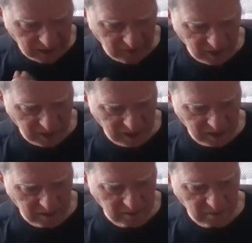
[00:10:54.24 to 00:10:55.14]
and they had,
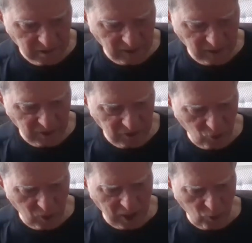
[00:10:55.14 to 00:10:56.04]
I think,
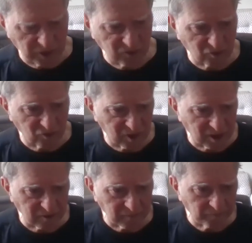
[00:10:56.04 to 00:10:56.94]
two howitzers
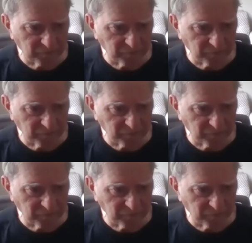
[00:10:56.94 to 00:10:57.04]
there,